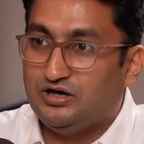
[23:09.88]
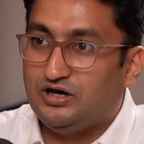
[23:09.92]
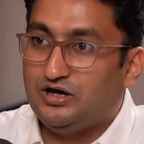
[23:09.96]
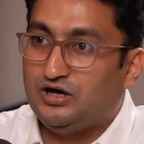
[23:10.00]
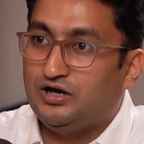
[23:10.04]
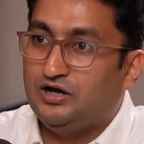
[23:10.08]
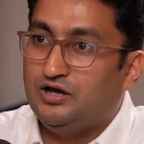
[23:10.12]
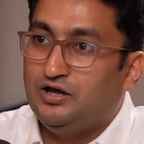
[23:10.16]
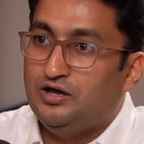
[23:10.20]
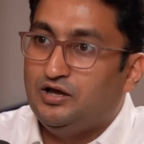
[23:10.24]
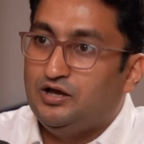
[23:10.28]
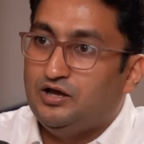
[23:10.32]

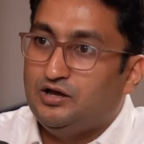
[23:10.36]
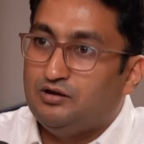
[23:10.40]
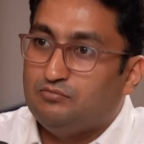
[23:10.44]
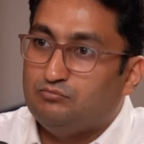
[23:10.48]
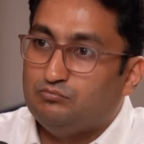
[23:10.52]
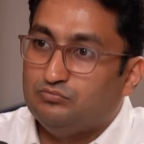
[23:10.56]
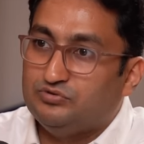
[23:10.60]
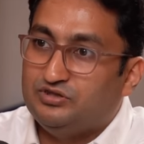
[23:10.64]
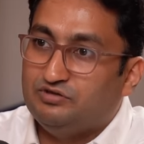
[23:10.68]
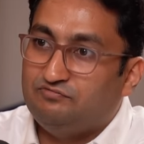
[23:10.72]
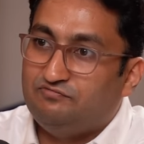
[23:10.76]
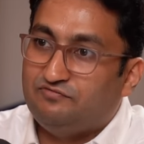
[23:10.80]
uh,
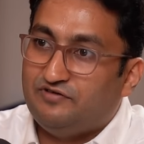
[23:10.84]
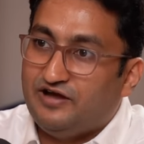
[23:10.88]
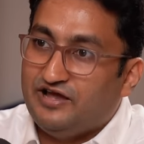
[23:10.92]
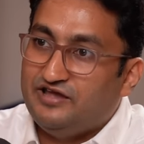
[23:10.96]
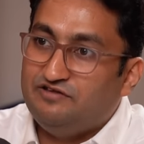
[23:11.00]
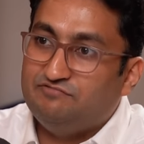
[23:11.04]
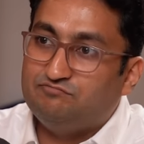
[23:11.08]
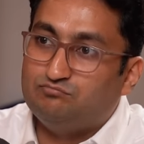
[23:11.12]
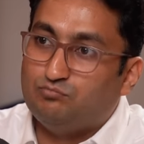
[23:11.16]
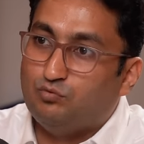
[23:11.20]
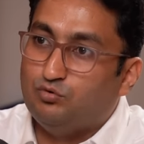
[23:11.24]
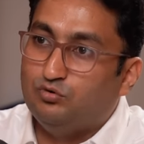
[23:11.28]
the
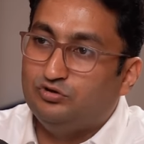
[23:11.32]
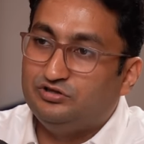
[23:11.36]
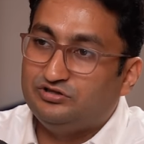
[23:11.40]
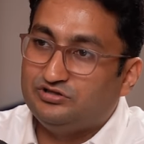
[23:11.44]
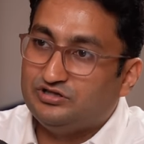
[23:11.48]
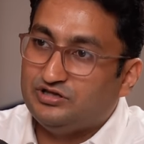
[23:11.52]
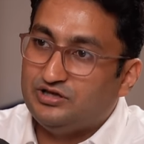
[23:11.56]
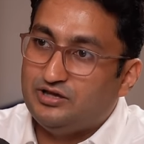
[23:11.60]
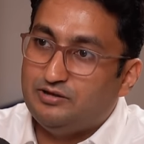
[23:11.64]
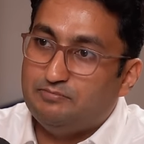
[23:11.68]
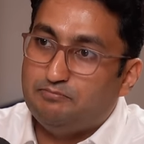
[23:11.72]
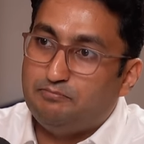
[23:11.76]
five
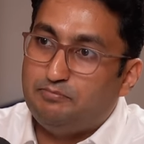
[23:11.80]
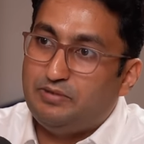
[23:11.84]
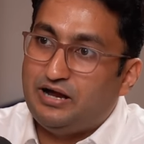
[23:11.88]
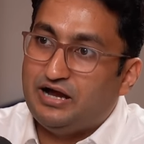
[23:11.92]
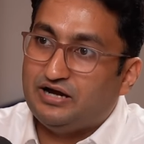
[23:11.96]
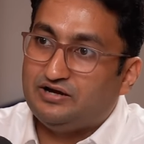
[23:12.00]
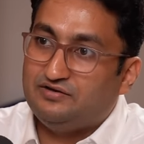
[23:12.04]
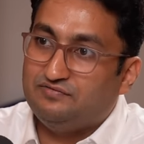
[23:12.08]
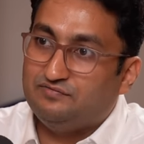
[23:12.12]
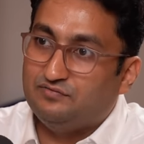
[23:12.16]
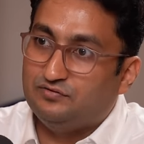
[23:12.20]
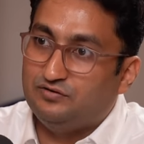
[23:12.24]
most
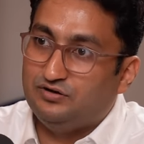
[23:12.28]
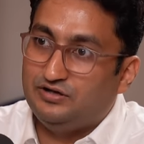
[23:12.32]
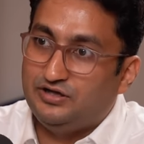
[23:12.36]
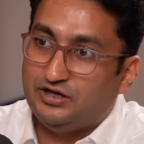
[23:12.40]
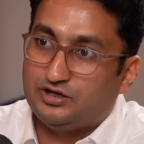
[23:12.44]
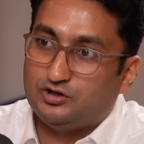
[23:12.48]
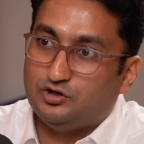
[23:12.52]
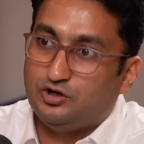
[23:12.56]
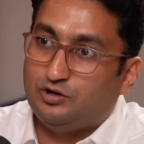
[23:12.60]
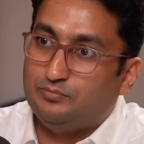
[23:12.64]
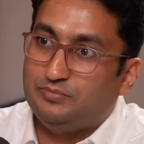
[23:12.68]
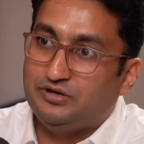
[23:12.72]
impactful
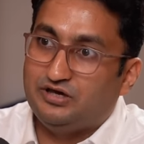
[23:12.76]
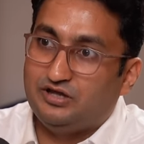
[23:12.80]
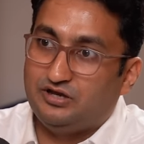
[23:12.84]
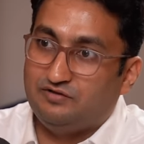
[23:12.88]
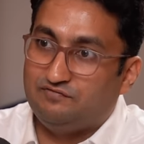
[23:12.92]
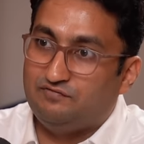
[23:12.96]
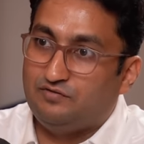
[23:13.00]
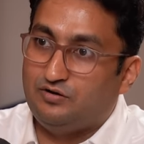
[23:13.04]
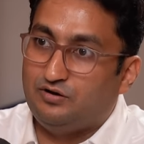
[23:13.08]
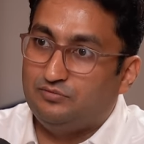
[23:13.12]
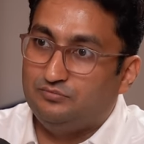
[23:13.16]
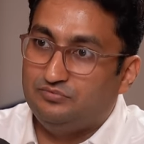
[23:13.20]
economic
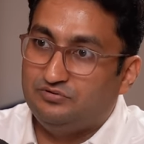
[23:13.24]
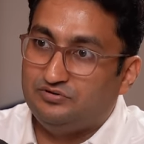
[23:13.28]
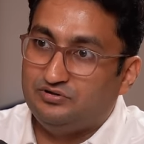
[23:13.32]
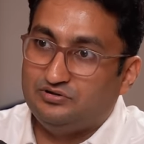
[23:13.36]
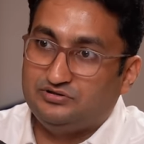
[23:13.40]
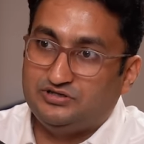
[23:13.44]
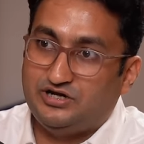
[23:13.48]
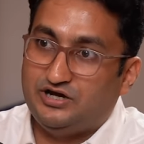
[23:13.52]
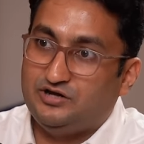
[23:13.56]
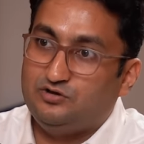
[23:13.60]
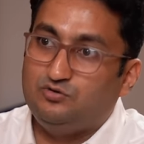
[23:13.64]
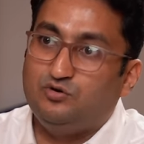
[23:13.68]
reforms
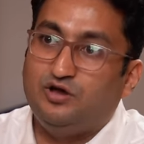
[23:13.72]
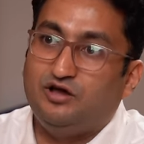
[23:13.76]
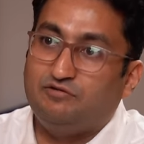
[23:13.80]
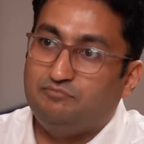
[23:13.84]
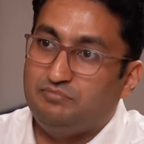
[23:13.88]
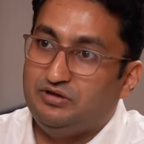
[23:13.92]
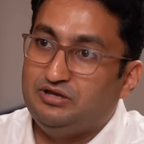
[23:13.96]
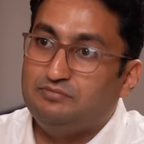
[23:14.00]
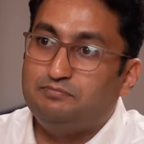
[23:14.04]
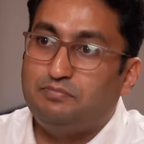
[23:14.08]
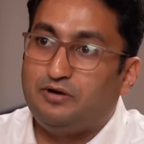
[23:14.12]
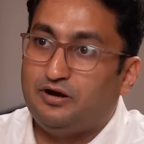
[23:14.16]
that you have
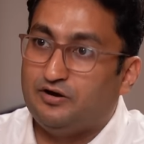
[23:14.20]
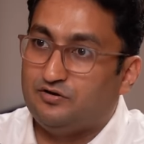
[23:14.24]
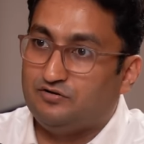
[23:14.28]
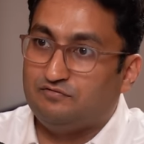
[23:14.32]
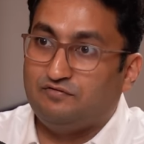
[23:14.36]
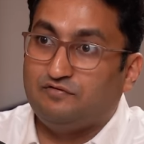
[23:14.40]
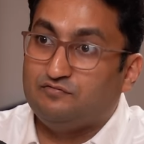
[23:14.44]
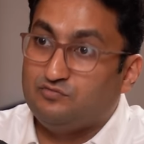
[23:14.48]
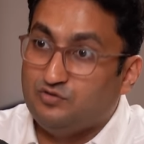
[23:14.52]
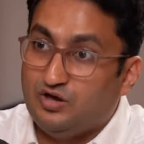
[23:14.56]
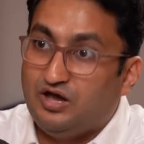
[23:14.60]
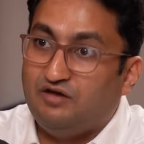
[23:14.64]
been part of,
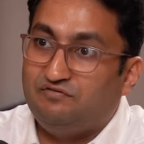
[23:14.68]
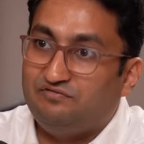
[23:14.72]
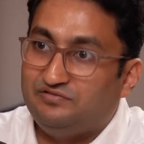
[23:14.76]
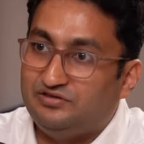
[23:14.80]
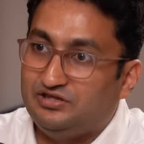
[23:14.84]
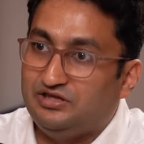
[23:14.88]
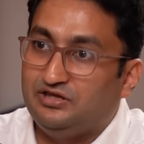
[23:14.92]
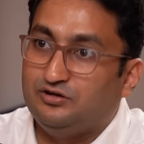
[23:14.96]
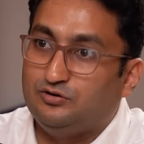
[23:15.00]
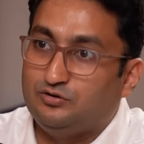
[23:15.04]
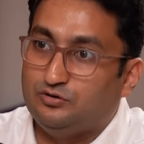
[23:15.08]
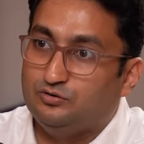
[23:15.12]
or you have
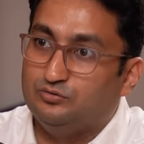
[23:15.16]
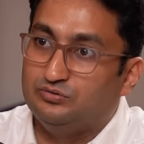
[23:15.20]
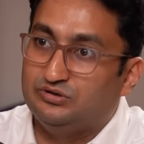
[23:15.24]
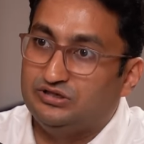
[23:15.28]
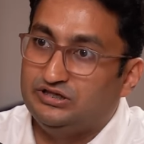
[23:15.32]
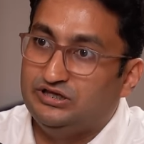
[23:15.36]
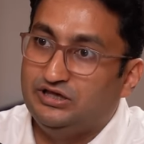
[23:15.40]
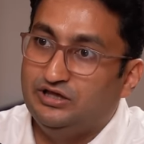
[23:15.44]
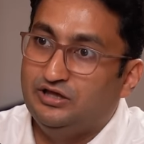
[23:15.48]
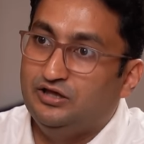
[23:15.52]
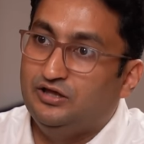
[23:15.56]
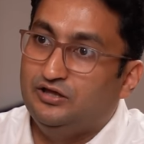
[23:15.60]
seen
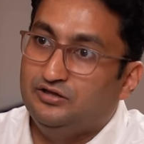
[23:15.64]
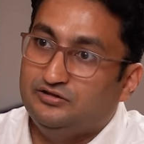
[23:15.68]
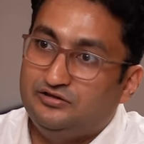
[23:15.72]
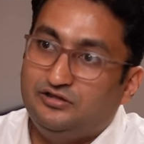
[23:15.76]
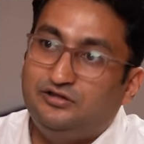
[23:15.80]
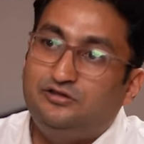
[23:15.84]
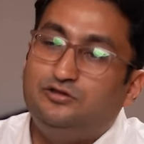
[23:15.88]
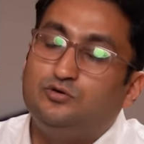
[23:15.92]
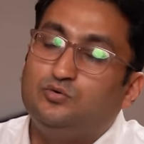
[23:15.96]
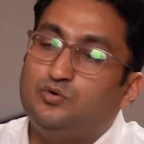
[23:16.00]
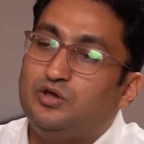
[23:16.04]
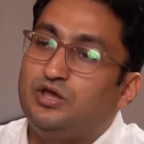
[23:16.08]
closely
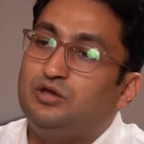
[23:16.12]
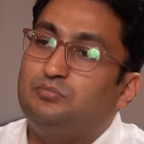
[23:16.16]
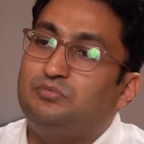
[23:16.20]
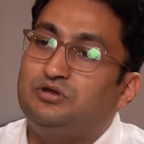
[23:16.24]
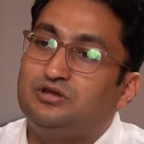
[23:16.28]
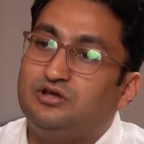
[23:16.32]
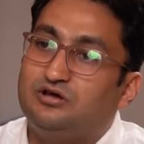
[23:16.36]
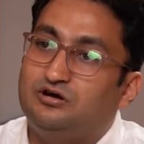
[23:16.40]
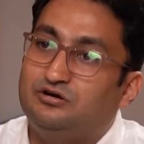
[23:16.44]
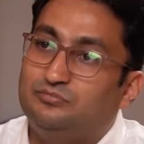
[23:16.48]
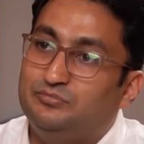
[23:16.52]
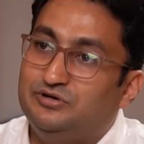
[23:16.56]
since you came
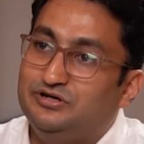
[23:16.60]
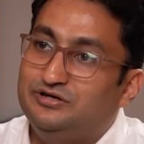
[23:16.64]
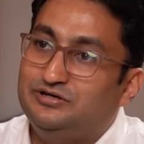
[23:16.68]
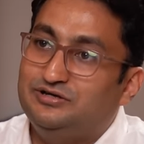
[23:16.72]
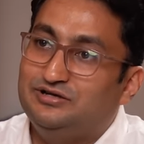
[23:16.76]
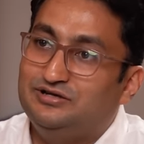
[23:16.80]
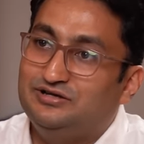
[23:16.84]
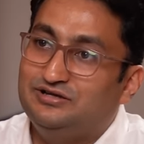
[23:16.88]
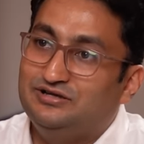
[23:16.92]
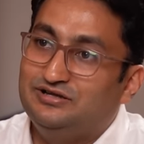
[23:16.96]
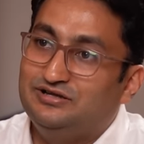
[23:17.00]
in government.